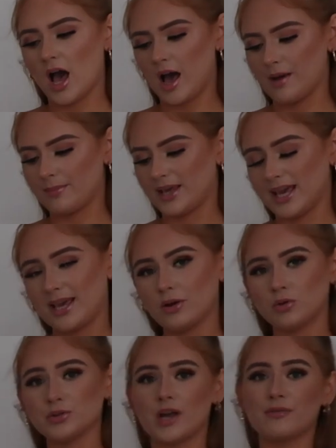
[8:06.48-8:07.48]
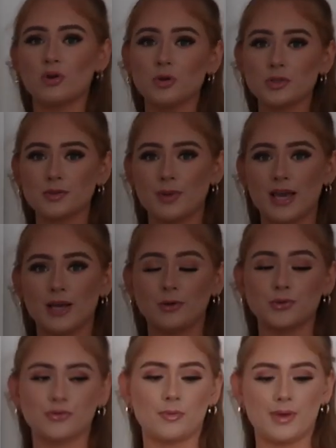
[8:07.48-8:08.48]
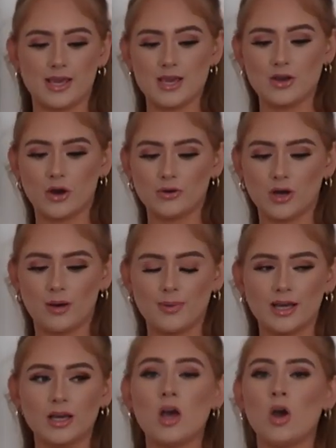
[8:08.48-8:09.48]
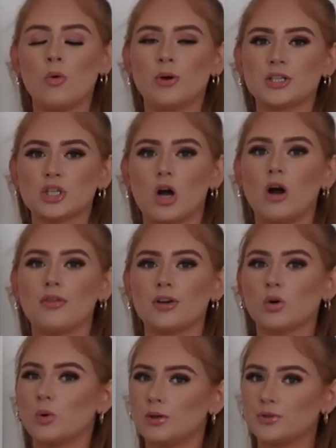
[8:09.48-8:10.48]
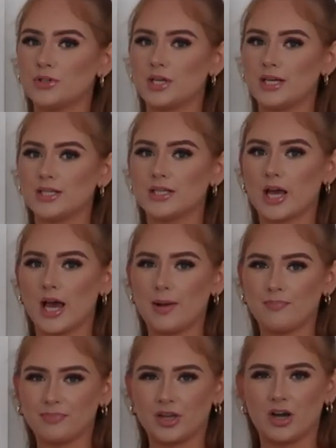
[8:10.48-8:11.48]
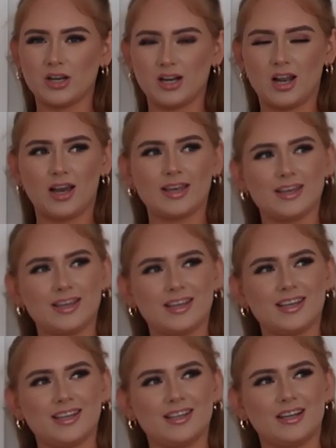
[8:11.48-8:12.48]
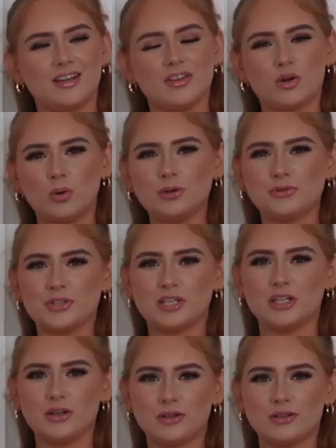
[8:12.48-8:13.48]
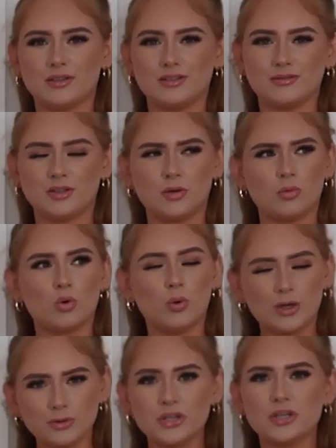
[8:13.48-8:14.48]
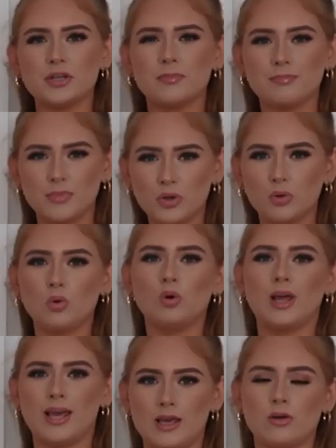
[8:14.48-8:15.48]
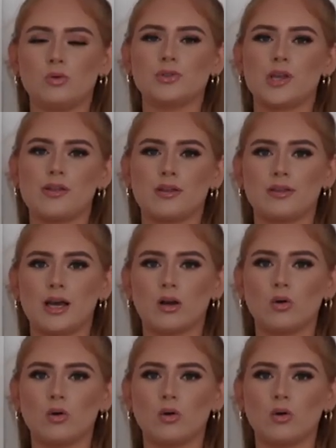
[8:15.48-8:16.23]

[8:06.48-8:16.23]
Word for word: um, heels. I've got some heels from Ego coming, which are the quilted, um, kind of like the quilted look. The quilted mule heels, I think they're